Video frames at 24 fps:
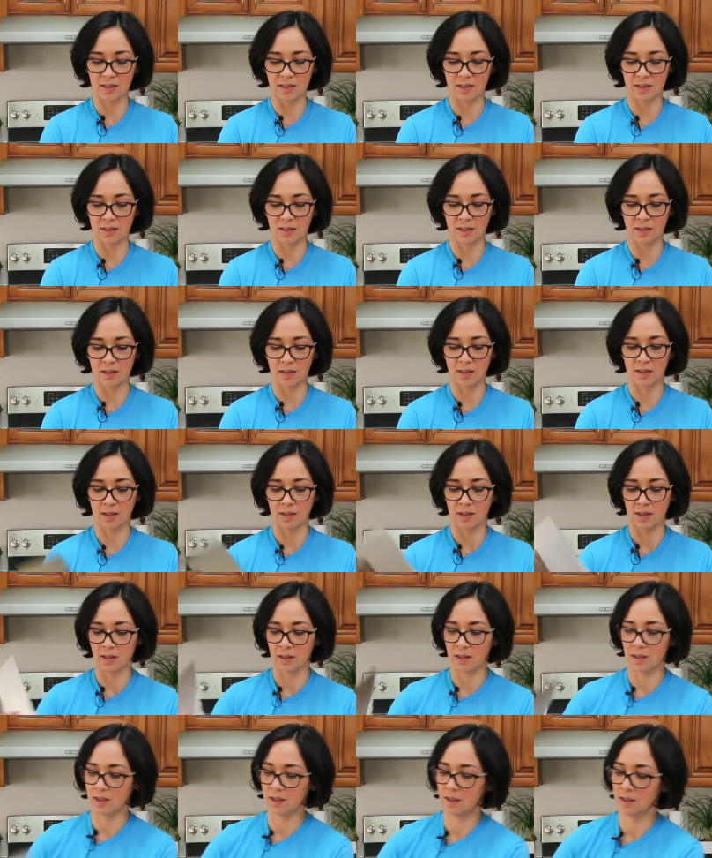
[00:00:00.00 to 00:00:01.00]

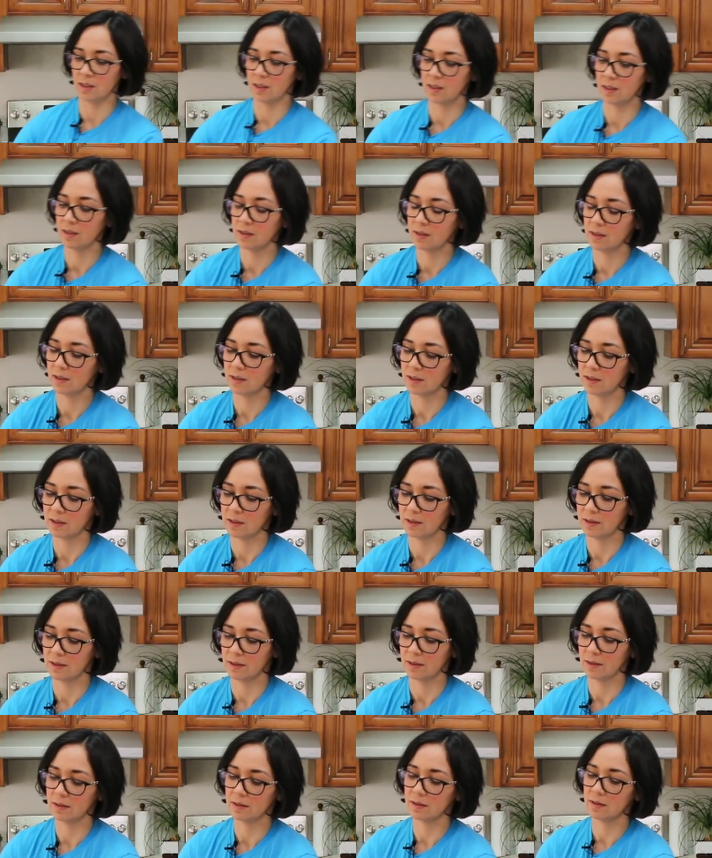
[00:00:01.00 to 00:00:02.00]
[no speech]